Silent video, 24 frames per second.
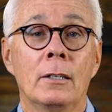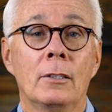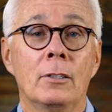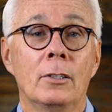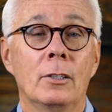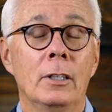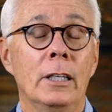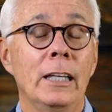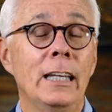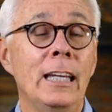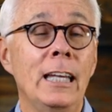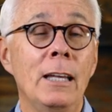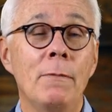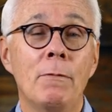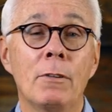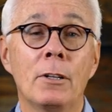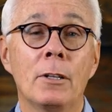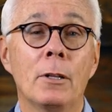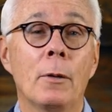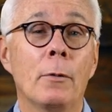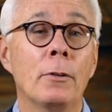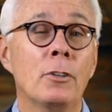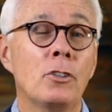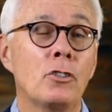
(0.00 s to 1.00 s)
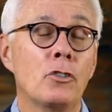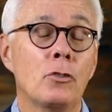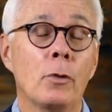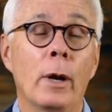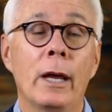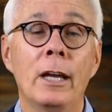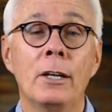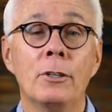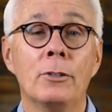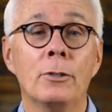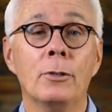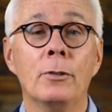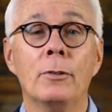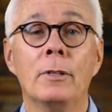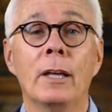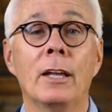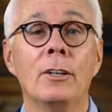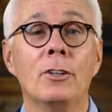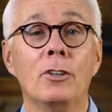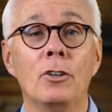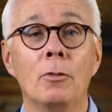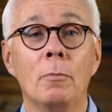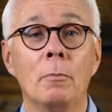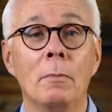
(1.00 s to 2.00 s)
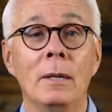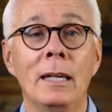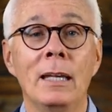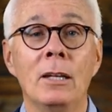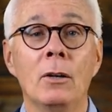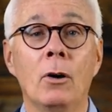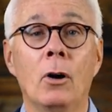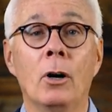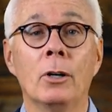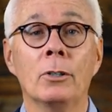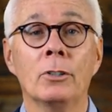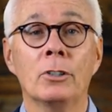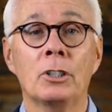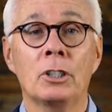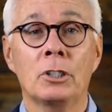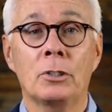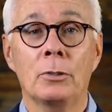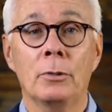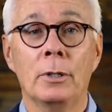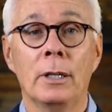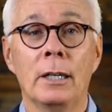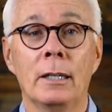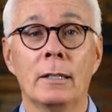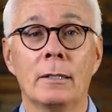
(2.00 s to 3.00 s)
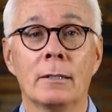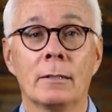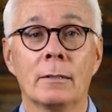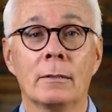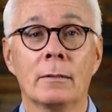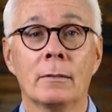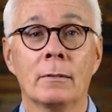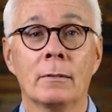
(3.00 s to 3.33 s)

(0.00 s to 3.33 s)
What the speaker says: to even the stranger that you meet on the street.